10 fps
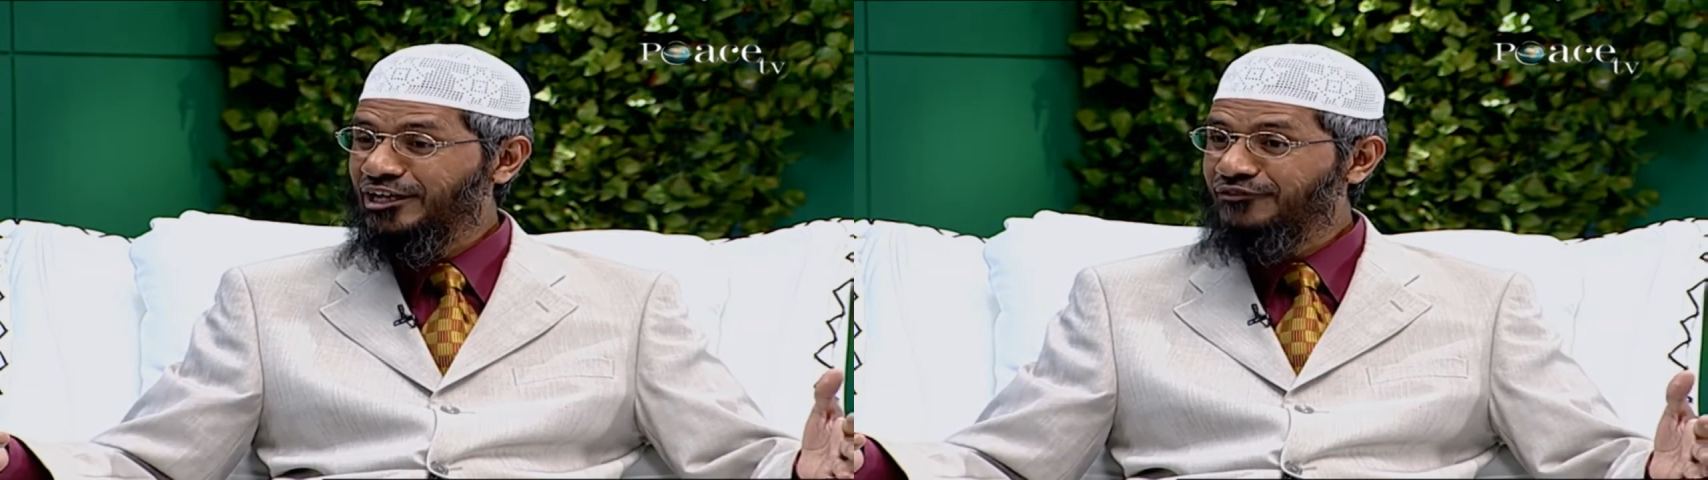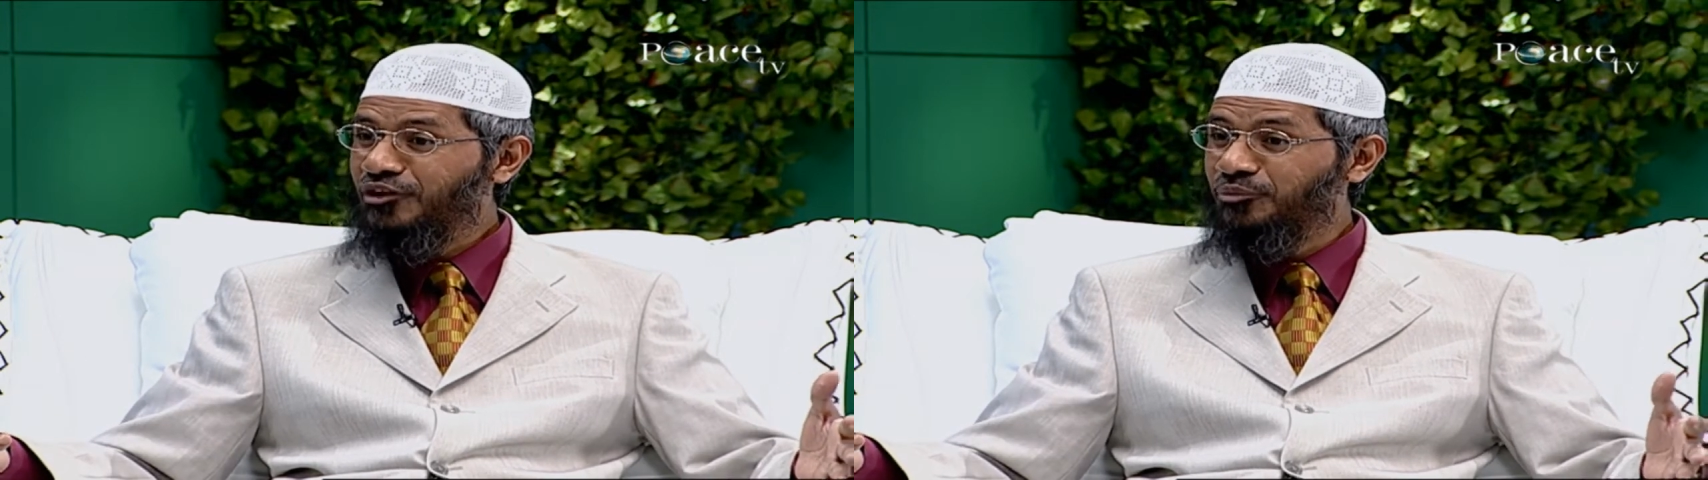
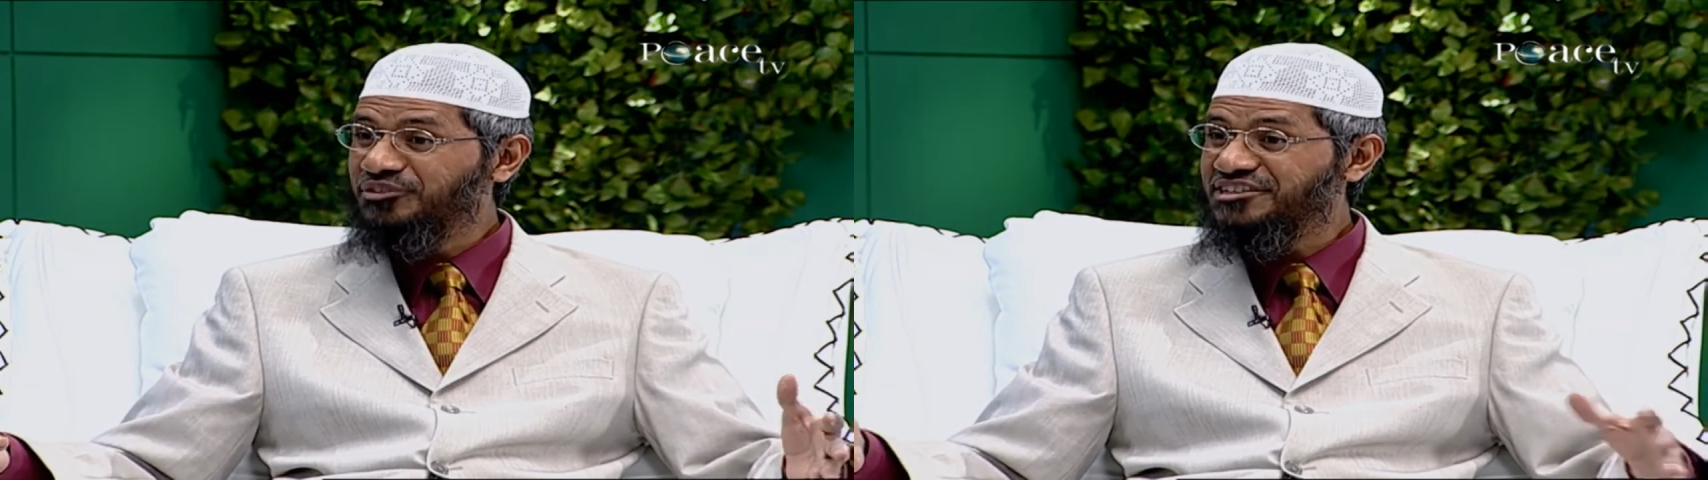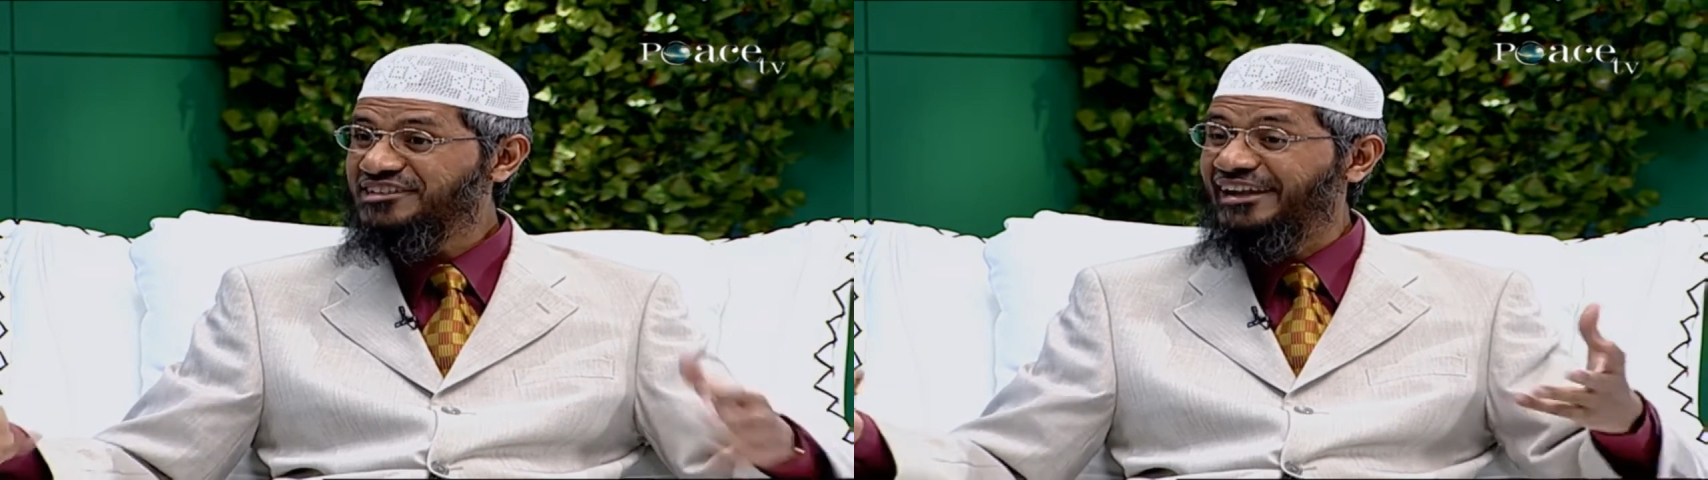where
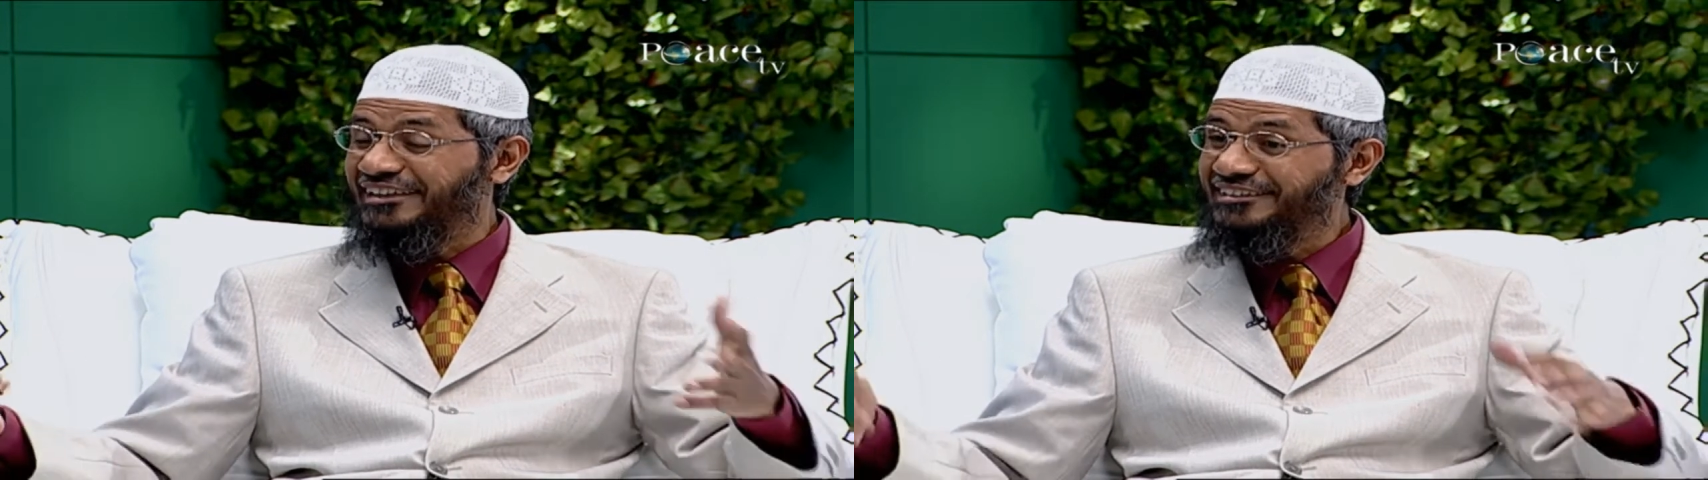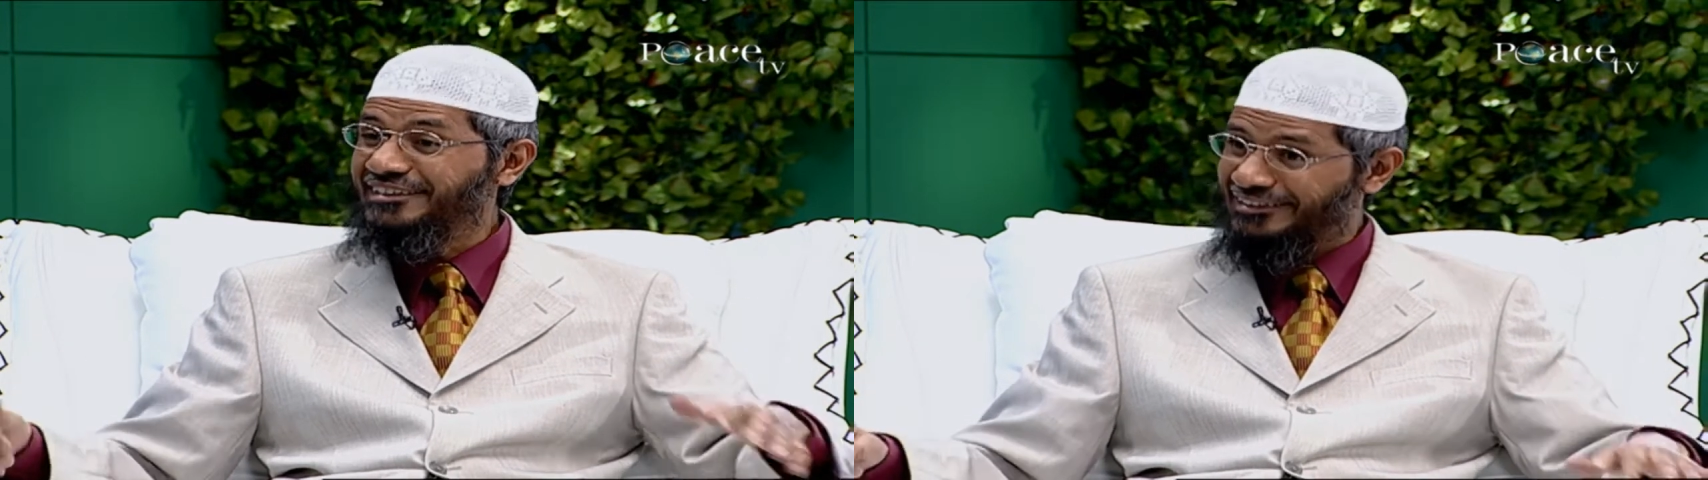homosexuality
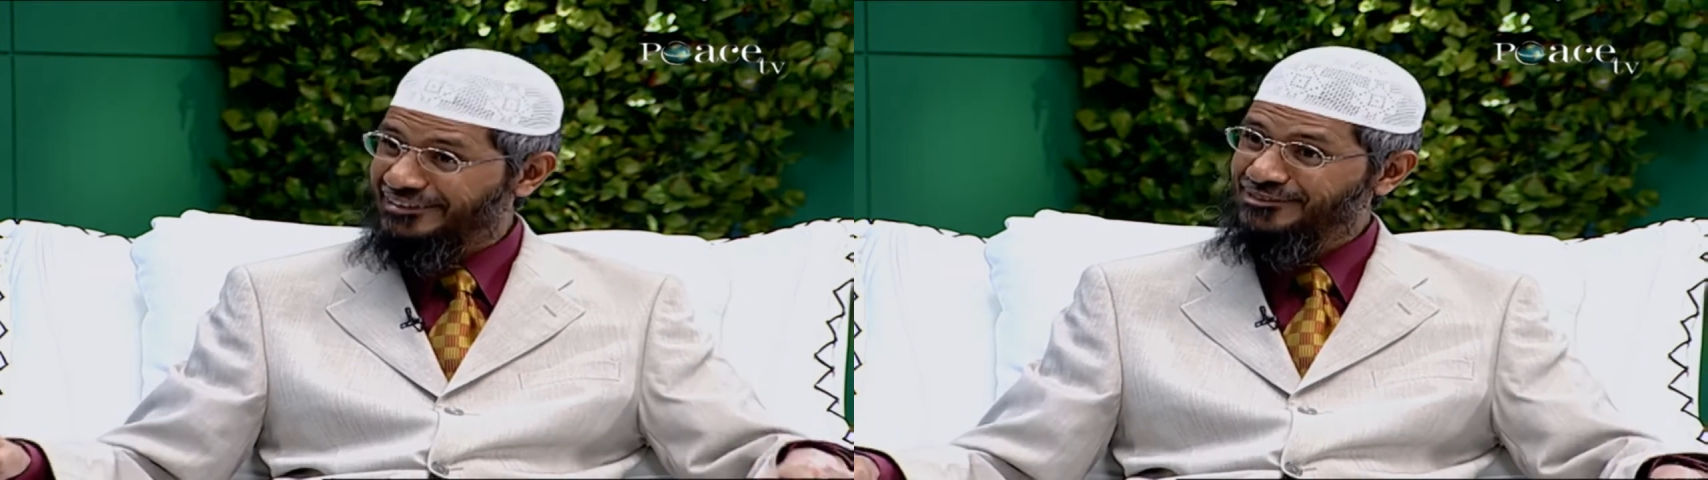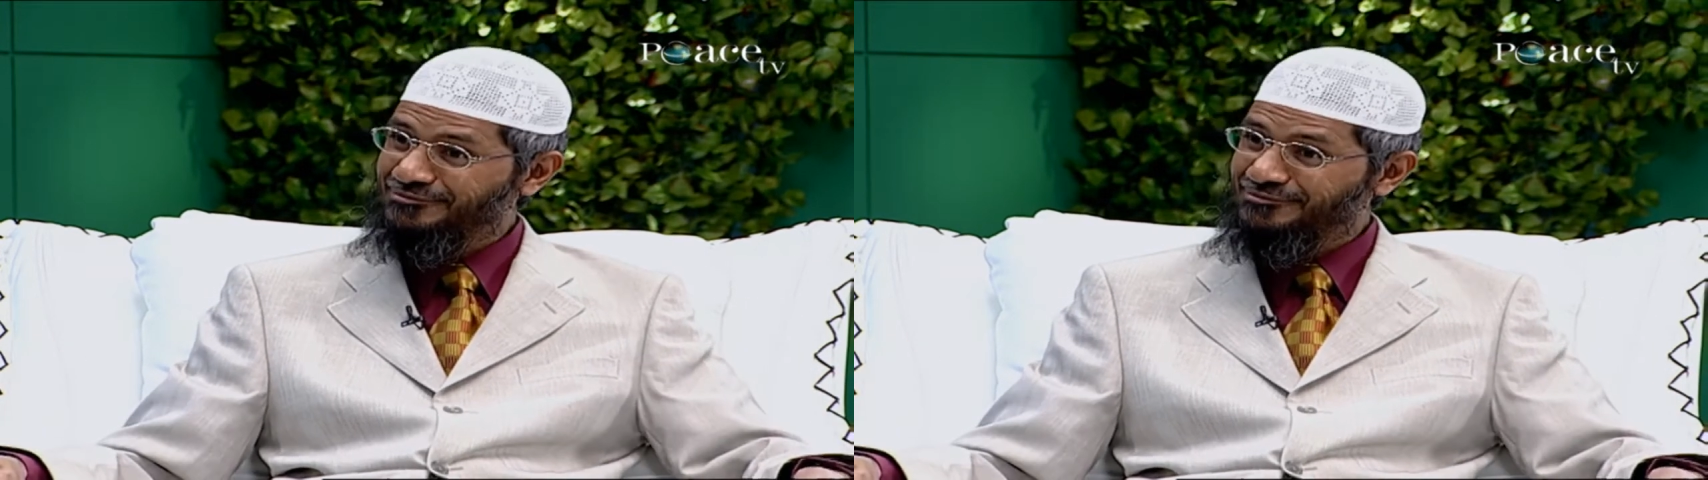is legal.